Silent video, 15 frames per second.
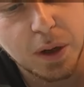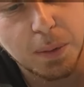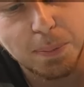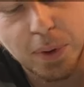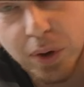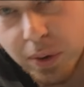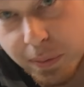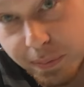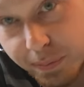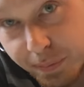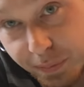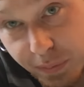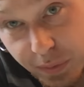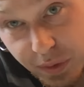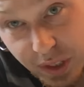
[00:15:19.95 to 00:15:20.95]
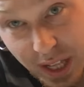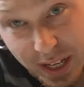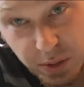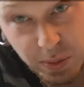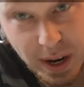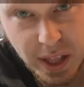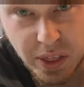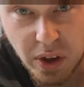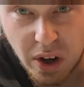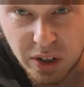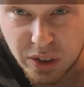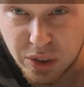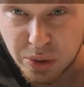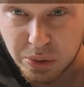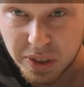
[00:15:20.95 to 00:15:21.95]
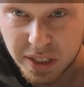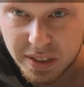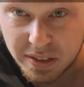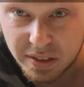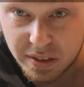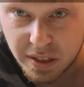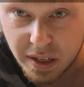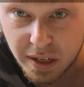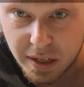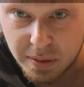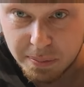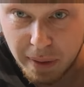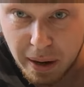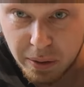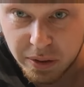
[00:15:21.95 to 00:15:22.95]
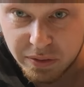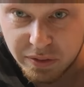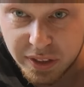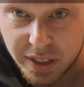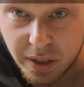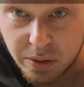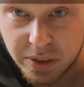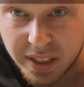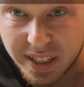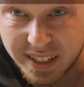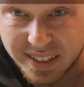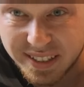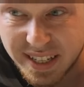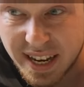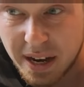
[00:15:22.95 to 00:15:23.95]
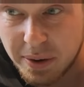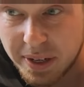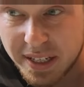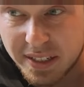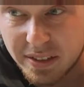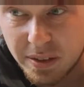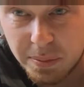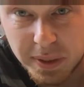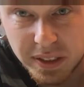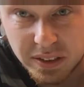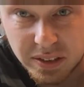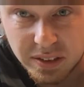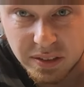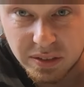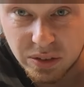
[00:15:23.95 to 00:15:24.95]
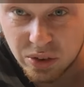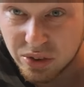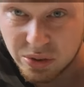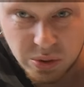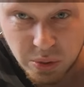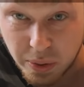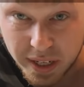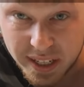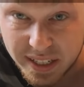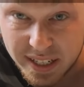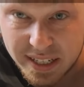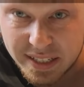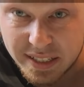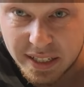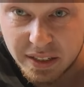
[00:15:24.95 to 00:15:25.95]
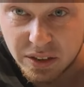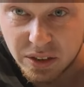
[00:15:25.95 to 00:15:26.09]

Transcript: but that's why I thought I'd do this uh, mountain video so you can see how it is to build just quick and easy